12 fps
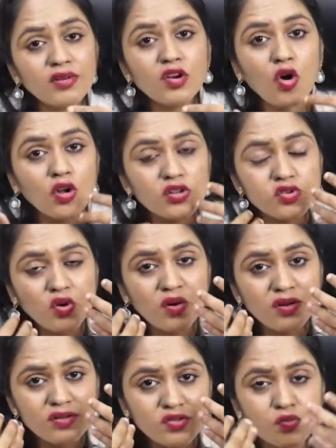will
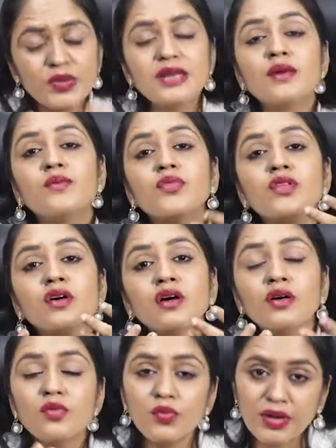also speed up the
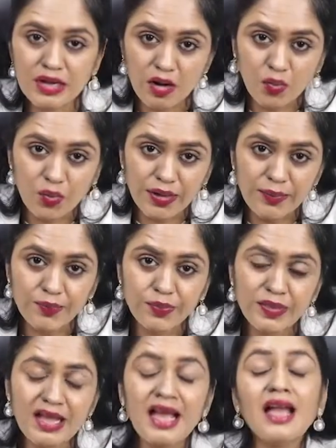recovery.
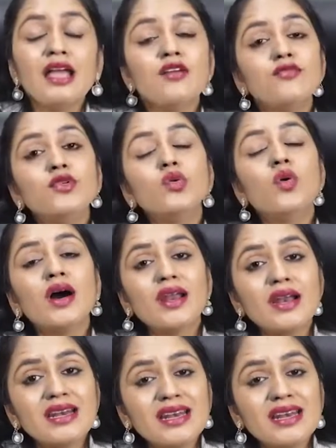If you are a